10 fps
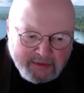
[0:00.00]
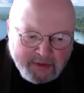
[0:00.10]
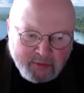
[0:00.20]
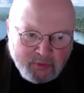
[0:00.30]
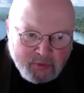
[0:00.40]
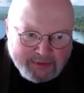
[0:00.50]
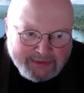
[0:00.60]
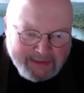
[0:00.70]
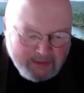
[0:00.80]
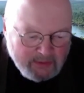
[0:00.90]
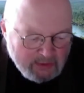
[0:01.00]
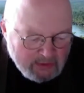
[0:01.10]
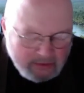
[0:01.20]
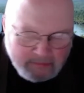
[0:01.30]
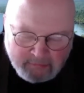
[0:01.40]
We don't see
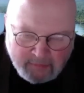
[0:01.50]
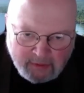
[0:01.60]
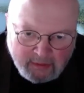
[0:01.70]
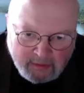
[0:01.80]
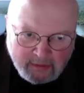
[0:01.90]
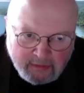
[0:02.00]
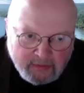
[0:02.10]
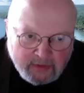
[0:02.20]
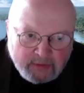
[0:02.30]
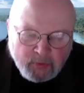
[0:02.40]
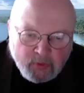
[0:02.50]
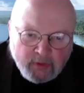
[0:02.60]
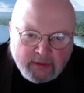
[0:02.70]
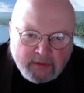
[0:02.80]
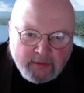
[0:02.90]
this
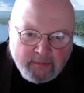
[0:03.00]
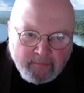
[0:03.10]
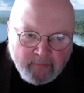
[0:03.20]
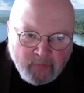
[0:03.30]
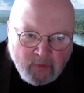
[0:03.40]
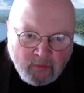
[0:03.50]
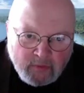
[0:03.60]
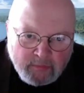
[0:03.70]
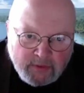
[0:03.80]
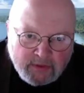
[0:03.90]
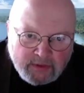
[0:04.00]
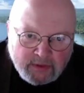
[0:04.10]
point. We miss